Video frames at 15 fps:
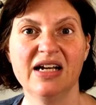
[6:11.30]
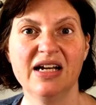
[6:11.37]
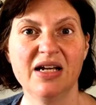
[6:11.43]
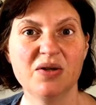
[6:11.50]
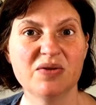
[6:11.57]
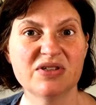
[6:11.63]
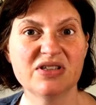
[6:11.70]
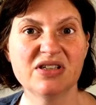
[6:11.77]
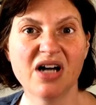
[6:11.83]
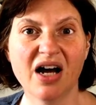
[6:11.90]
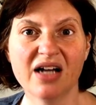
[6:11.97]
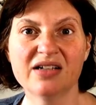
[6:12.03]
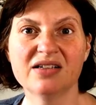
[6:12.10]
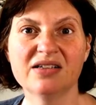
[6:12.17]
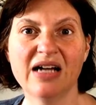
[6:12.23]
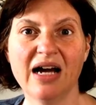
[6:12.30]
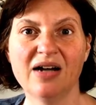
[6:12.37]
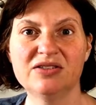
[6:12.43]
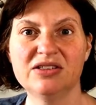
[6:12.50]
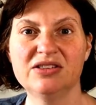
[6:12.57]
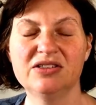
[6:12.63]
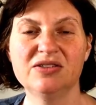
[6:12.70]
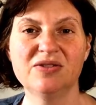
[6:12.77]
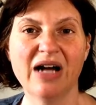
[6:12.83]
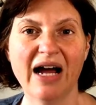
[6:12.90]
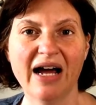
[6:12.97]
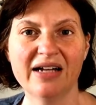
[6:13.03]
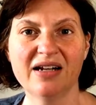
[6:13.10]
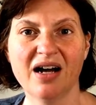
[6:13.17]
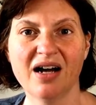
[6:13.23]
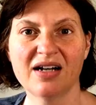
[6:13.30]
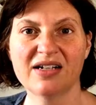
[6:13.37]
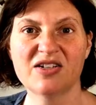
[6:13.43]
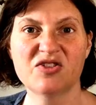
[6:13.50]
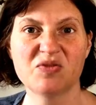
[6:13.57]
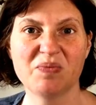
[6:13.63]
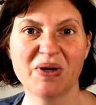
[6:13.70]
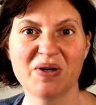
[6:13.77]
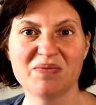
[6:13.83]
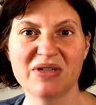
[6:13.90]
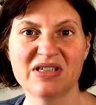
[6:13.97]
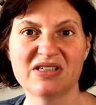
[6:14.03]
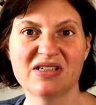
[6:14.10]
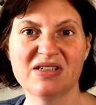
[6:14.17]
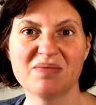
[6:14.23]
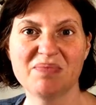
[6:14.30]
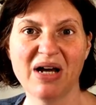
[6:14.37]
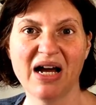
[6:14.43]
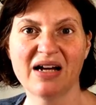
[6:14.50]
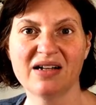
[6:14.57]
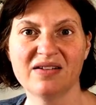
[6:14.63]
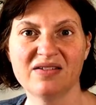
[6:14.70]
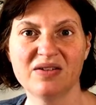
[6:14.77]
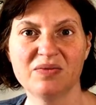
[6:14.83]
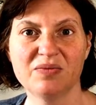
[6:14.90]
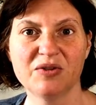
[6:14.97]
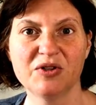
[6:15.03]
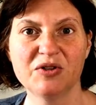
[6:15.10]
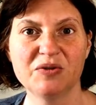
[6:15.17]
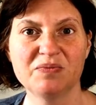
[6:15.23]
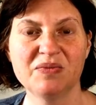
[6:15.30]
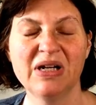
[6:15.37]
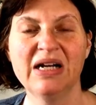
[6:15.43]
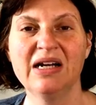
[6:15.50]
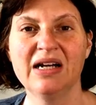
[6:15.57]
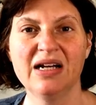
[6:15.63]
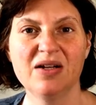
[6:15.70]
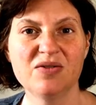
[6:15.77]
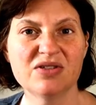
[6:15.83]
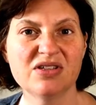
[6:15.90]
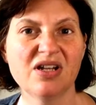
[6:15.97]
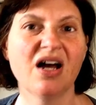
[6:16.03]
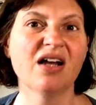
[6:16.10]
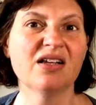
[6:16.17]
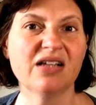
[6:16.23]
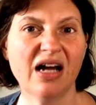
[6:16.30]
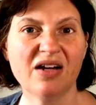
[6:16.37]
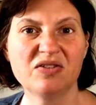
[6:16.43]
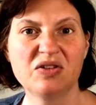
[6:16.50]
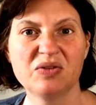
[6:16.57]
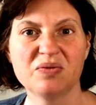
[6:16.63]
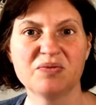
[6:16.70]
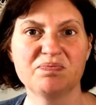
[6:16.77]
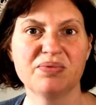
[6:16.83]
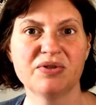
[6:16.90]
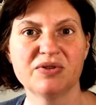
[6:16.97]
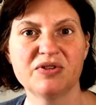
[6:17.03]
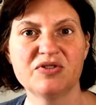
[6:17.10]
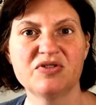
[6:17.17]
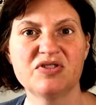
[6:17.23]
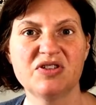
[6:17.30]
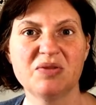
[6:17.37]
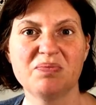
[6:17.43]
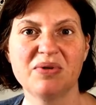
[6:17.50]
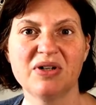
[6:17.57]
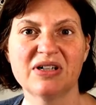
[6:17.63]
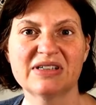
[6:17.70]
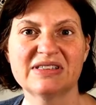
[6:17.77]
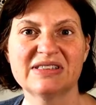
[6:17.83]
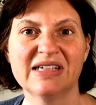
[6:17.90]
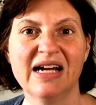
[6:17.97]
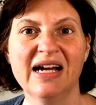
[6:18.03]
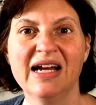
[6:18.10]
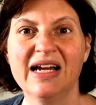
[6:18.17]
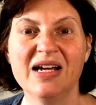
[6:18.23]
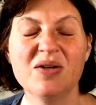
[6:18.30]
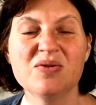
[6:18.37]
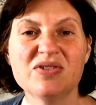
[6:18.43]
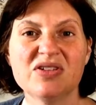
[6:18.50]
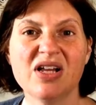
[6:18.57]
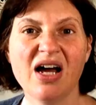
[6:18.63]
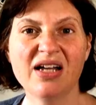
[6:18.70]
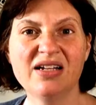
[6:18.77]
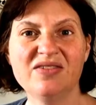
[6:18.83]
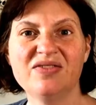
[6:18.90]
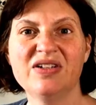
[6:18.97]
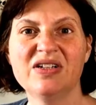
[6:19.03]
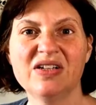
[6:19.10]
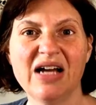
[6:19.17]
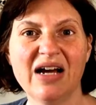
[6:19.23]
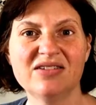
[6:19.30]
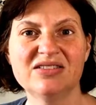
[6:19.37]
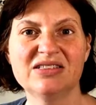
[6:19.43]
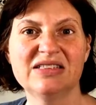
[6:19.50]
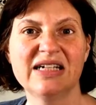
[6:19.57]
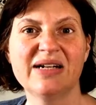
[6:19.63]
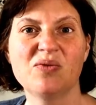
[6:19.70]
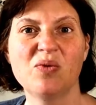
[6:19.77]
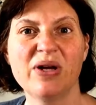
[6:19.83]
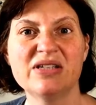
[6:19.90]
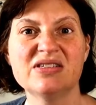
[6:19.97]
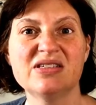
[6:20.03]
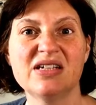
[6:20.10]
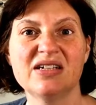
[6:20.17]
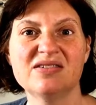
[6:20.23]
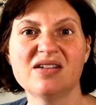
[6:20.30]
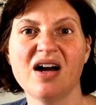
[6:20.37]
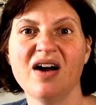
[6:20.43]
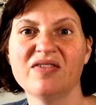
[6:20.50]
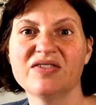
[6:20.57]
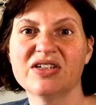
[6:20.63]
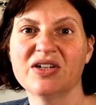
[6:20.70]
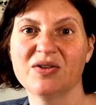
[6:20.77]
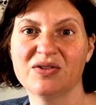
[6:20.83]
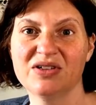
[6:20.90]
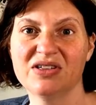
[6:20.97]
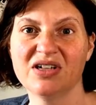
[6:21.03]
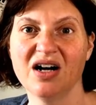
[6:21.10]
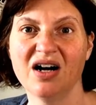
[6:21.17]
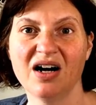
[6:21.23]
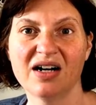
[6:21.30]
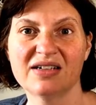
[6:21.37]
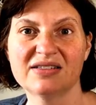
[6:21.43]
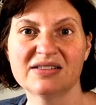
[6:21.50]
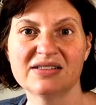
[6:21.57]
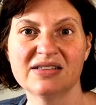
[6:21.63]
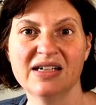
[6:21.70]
He was not allowed to do ad hoc experiments in the back of the room. He was not allowed to peruse the books. He was not even allowed to take Wednesdays off to go to talks.